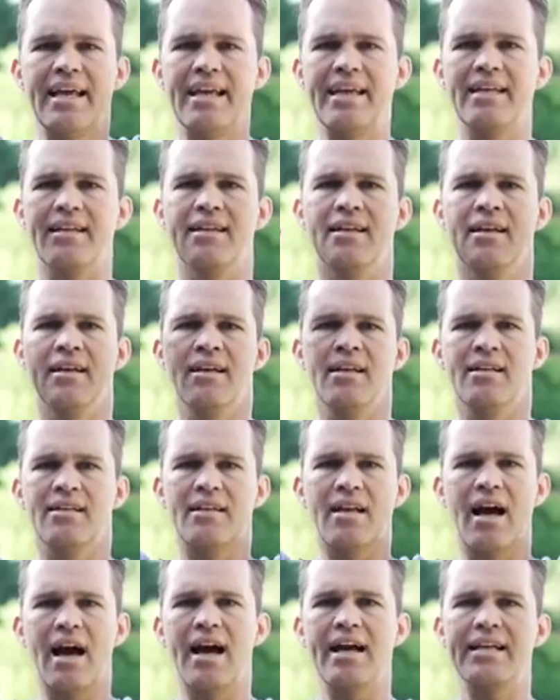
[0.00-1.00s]
8,
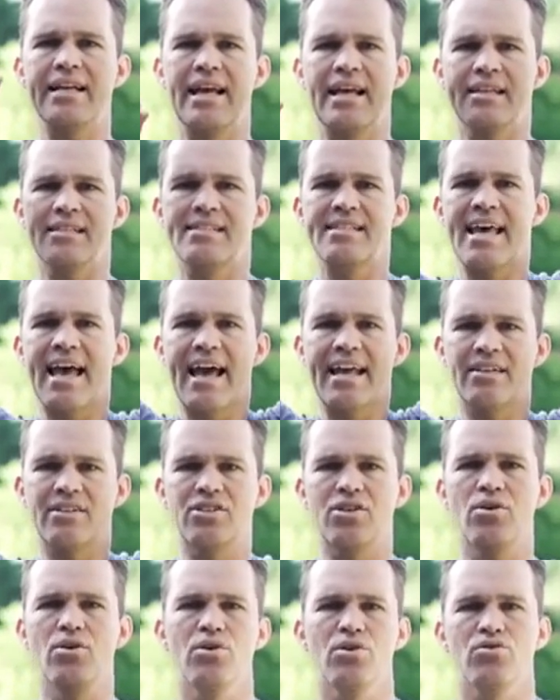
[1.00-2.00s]
9, and 10. You're
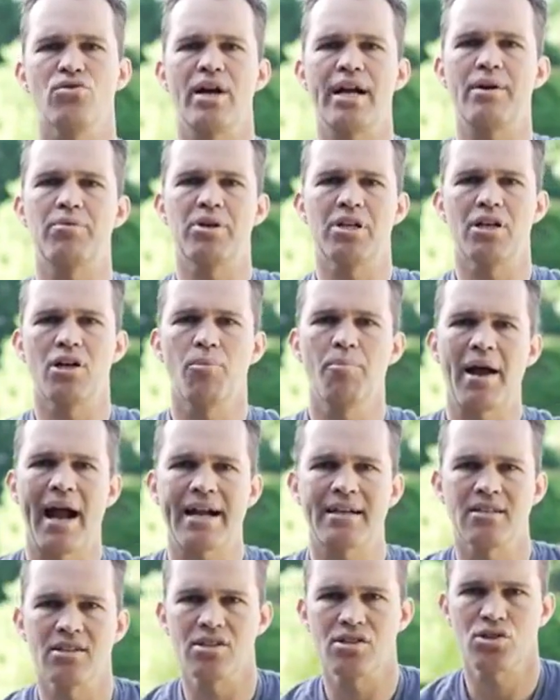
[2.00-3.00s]
doing great. We're going to go
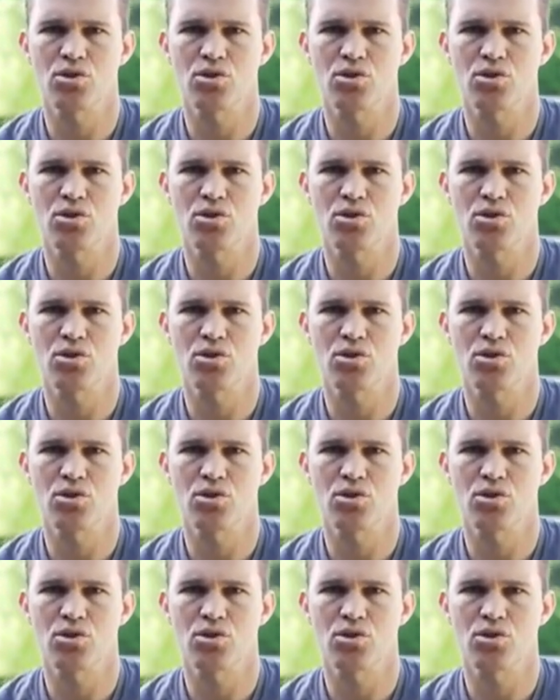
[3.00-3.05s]
back to the